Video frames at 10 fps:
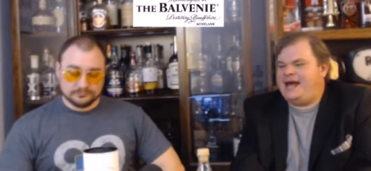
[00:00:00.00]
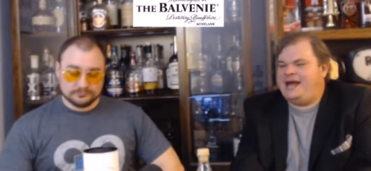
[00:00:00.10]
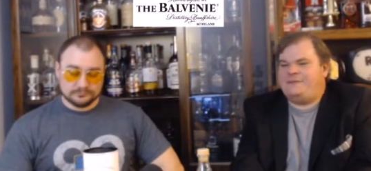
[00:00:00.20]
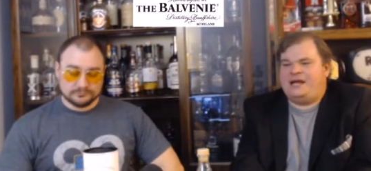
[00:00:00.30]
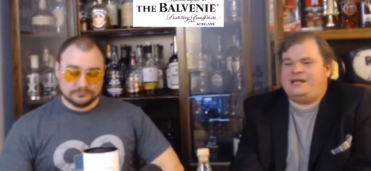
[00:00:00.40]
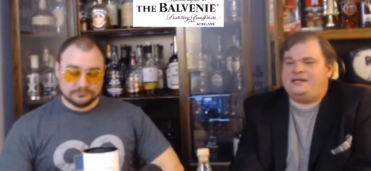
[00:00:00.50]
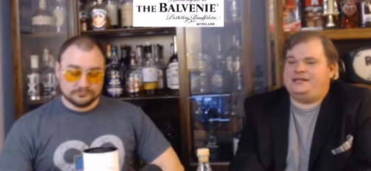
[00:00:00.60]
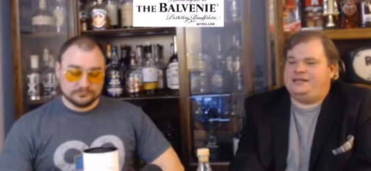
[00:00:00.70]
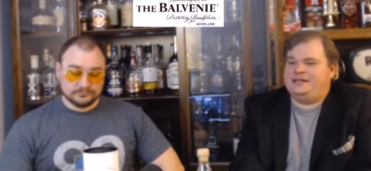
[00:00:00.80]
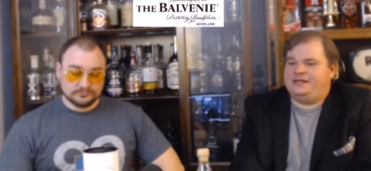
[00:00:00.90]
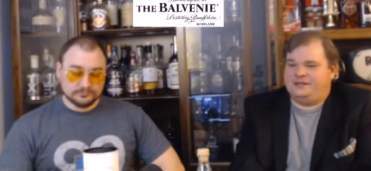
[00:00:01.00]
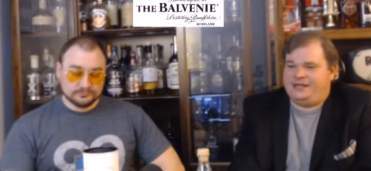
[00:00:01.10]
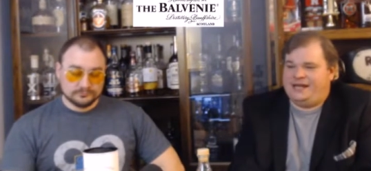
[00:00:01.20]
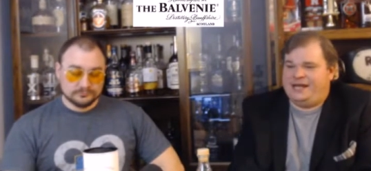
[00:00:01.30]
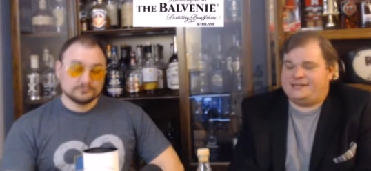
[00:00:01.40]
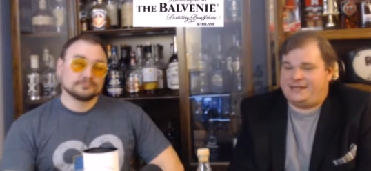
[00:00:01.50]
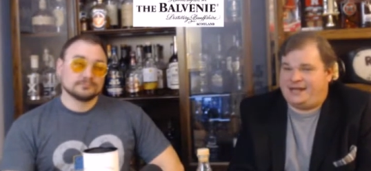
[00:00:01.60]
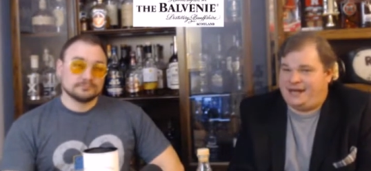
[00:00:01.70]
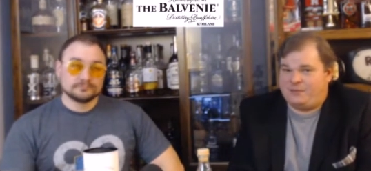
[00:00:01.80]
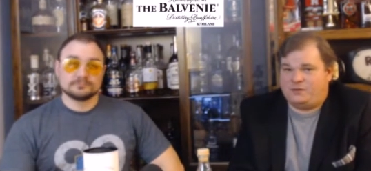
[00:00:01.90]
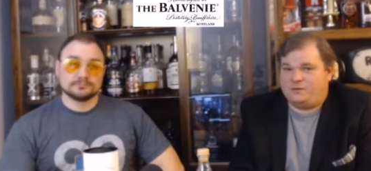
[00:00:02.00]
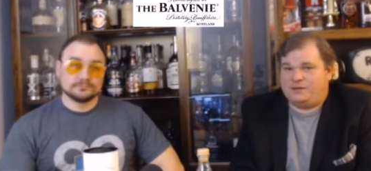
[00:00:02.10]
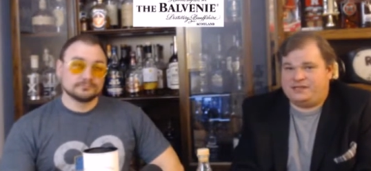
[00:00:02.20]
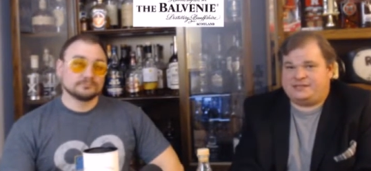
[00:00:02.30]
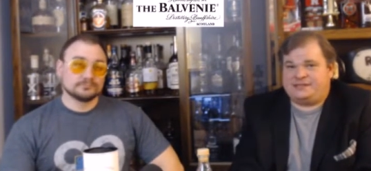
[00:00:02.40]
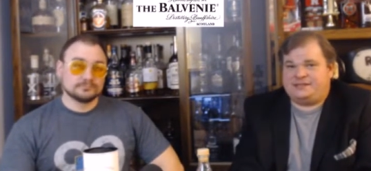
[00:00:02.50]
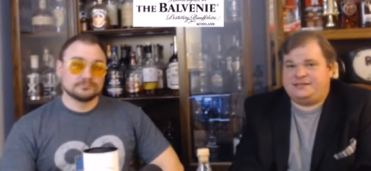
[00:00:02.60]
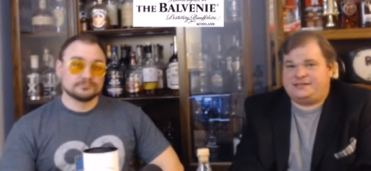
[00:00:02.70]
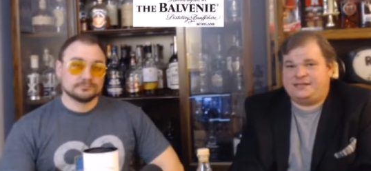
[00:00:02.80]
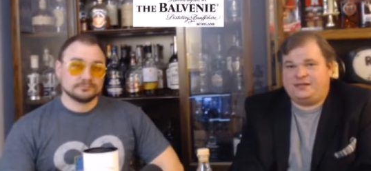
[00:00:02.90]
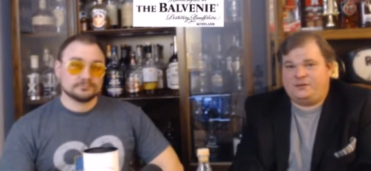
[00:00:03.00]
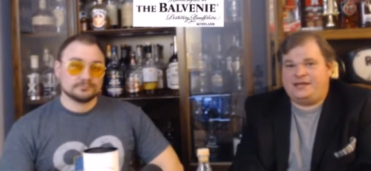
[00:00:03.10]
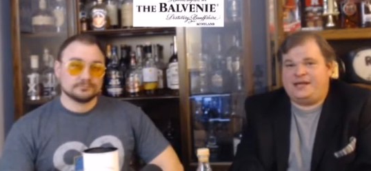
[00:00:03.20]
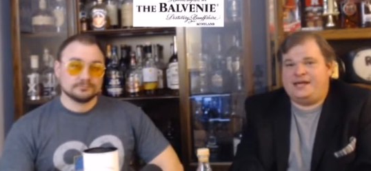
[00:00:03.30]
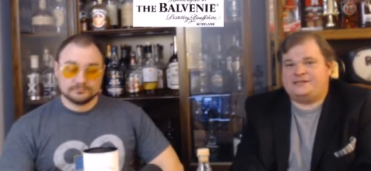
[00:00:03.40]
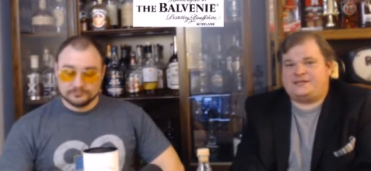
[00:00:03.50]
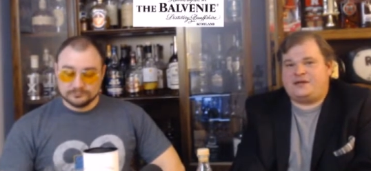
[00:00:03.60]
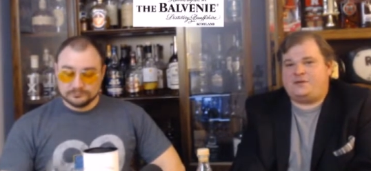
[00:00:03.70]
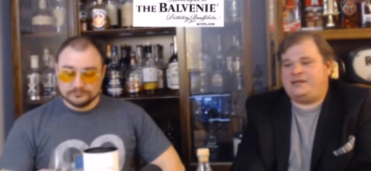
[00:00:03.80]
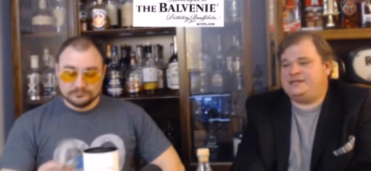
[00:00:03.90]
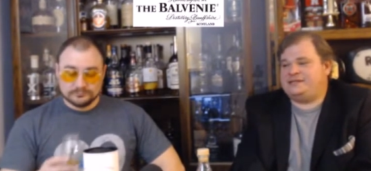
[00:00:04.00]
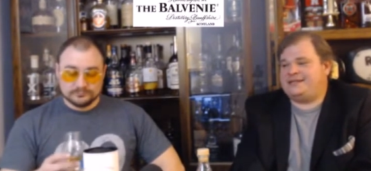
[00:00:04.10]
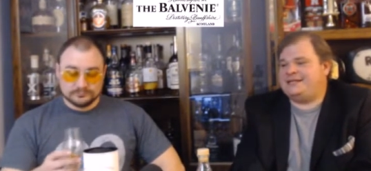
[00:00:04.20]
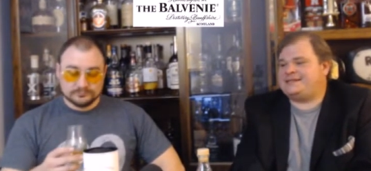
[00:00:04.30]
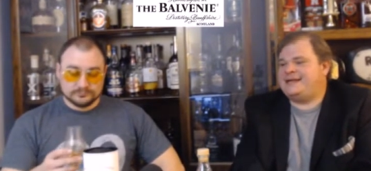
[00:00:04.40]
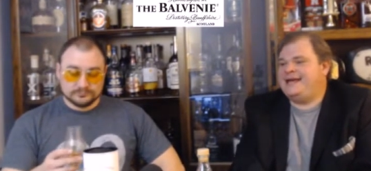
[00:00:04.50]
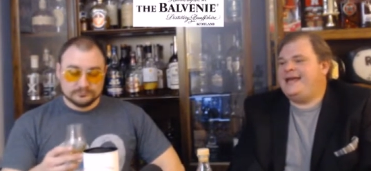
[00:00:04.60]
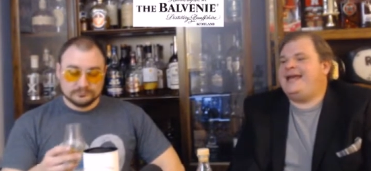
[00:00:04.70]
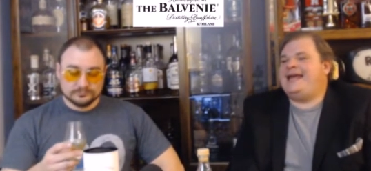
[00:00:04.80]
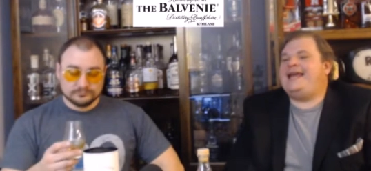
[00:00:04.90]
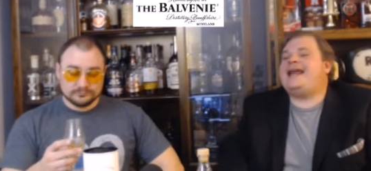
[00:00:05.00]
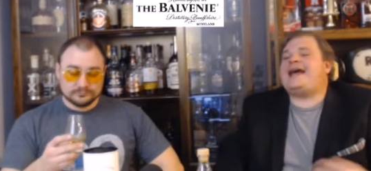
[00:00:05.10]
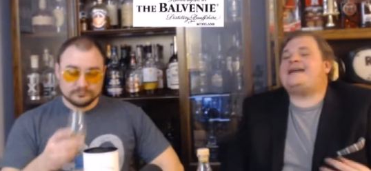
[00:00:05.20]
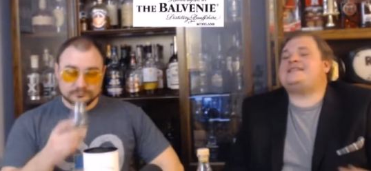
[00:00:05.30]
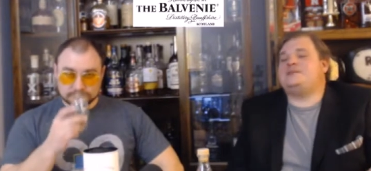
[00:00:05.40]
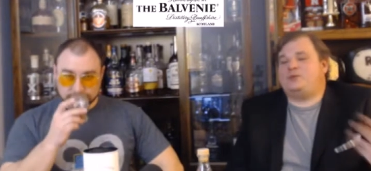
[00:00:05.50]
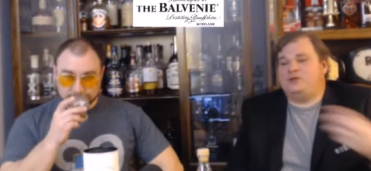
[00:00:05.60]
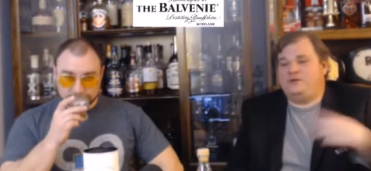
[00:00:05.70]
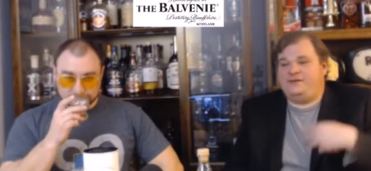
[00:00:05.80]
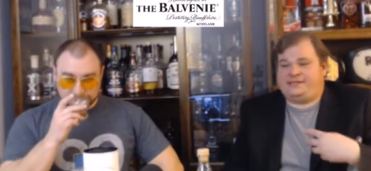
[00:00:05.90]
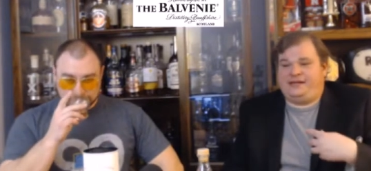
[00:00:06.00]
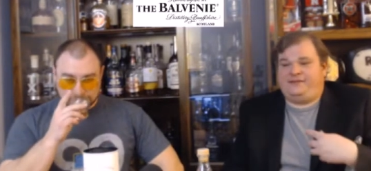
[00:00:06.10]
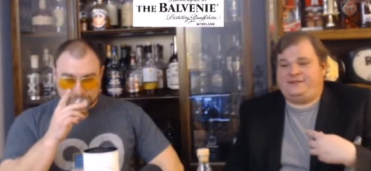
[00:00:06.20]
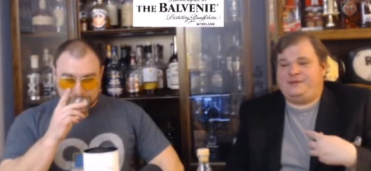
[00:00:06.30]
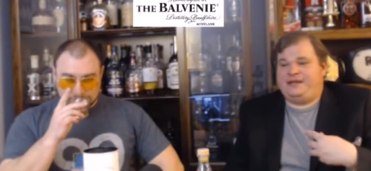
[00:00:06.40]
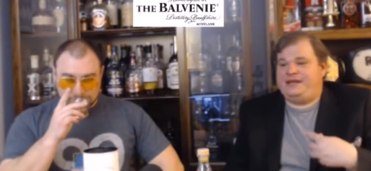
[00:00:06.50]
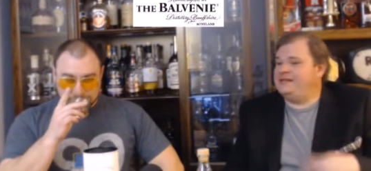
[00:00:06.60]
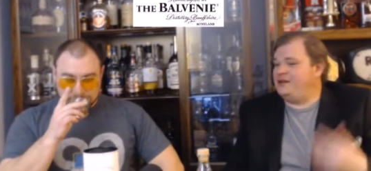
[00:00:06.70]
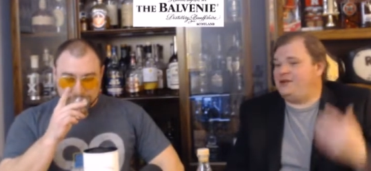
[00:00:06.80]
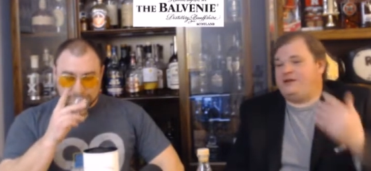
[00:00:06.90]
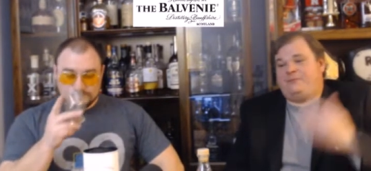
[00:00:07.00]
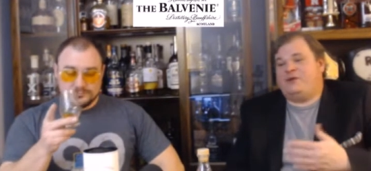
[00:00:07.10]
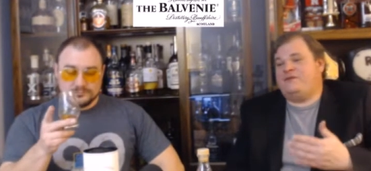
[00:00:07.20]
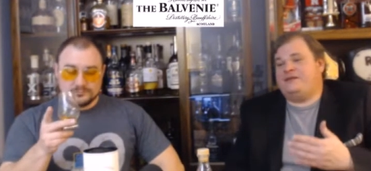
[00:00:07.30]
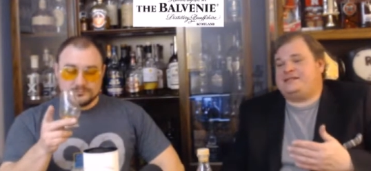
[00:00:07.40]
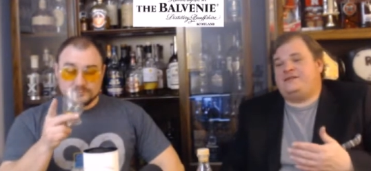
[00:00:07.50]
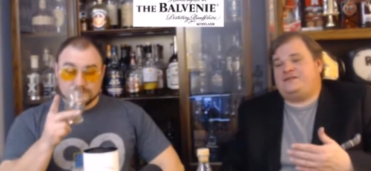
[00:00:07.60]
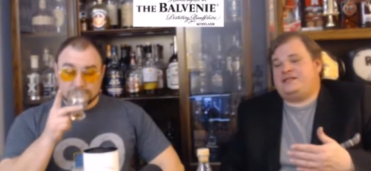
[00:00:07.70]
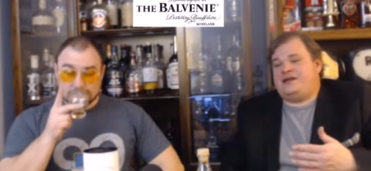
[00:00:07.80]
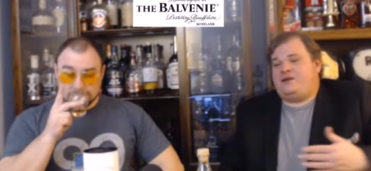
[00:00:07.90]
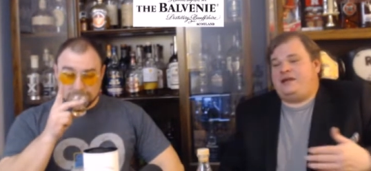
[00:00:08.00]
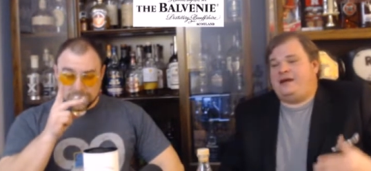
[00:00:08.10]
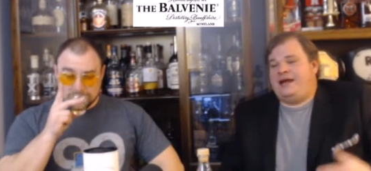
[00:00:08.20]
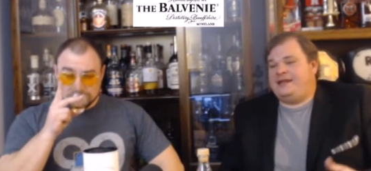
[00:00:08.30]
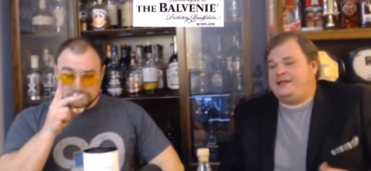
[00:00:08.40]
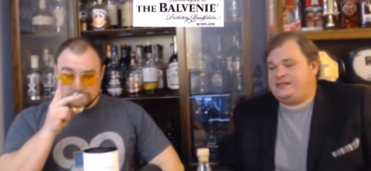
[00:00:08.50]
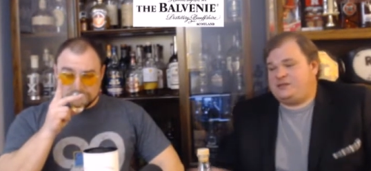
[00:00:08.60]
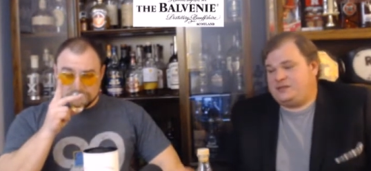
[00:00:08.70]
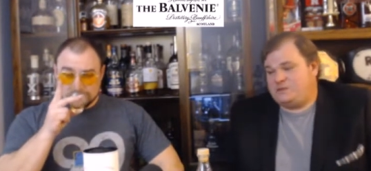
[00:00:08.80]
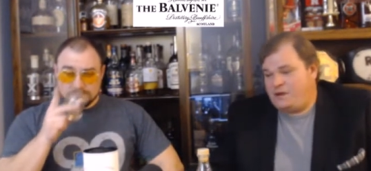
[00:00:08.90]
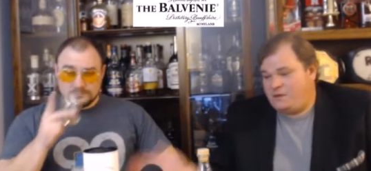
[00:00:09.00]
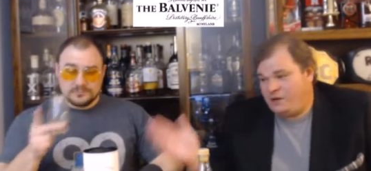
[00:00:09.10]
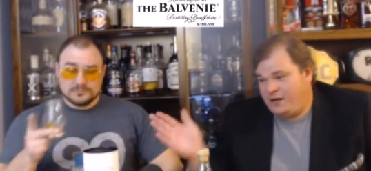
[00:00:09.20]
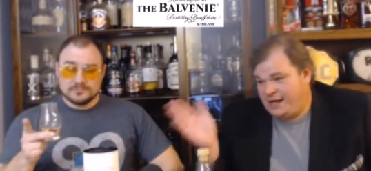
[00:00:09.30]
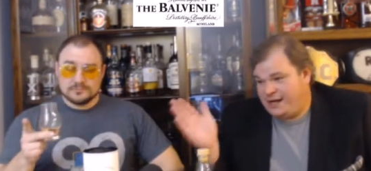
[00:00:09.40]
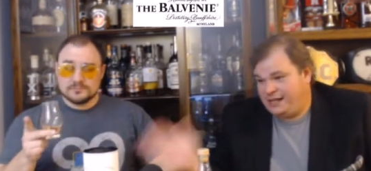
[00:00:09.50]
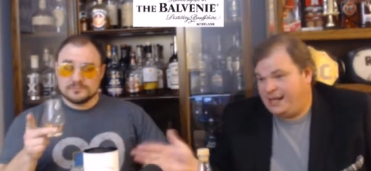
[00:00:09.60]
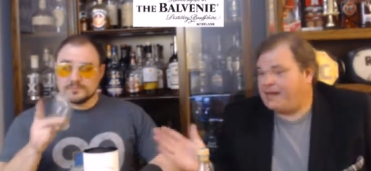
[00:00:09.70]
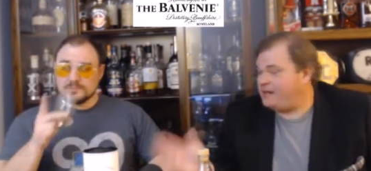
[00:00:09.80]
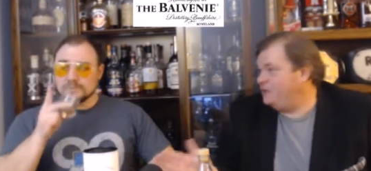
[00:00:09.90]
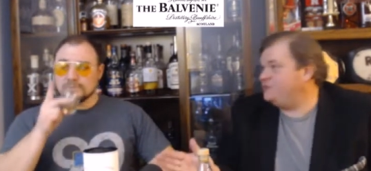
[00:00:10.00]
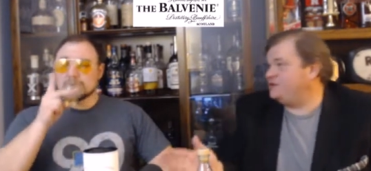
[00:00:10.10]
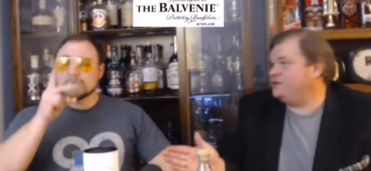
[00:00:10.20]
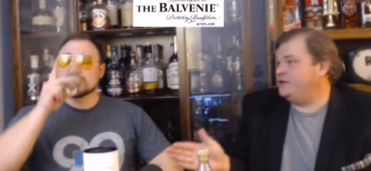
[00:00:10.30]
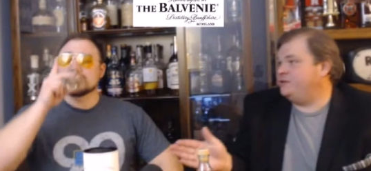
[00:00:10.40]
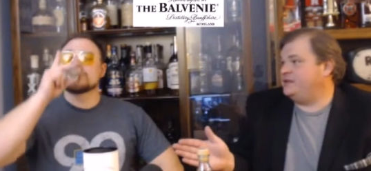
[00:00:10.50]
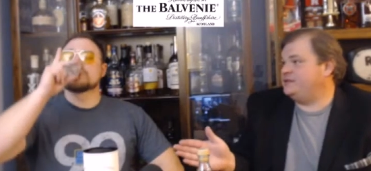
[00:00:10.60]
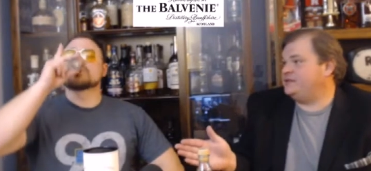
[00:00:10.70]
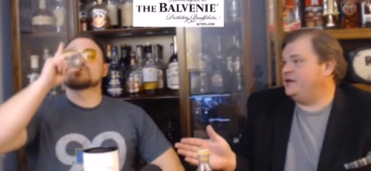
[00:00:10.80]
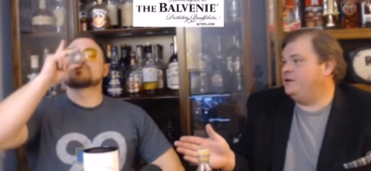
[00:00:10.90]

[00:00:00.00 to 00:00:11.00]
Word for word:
Speaker 1: am not nearly as enamored with this distillery as Tony is. It's it has to prove itself to me. It's already proven itself to Tony, and this was one where it got a lot closer to doing so.